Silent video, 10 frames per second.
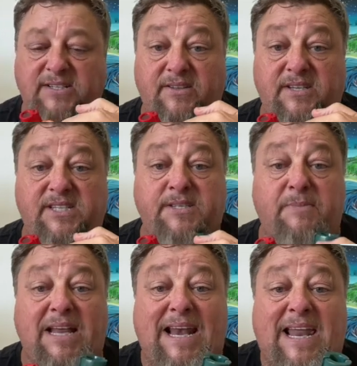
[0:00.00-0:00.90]
So this is
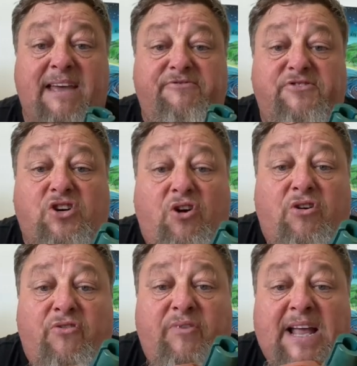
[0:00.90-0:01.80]
my left
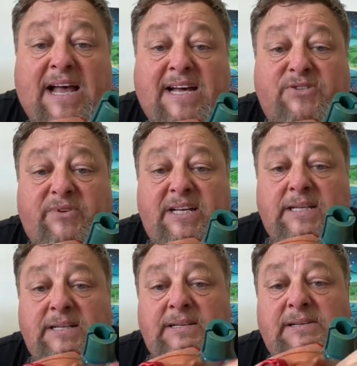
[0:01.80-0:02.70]
coronary artery,
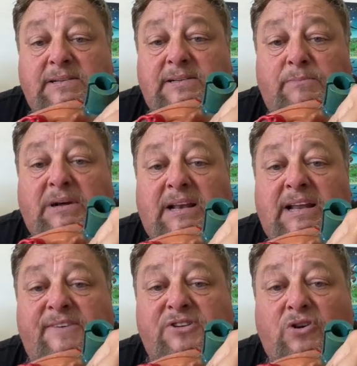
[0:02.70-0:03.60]

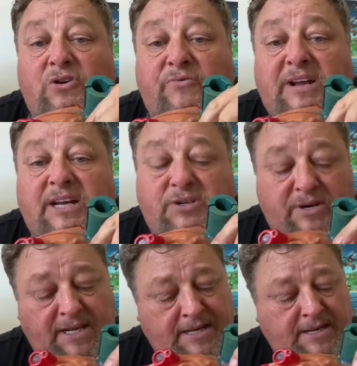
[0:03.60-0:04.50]

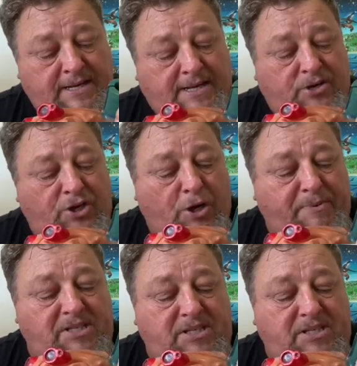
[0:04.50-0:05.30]
and on the opposite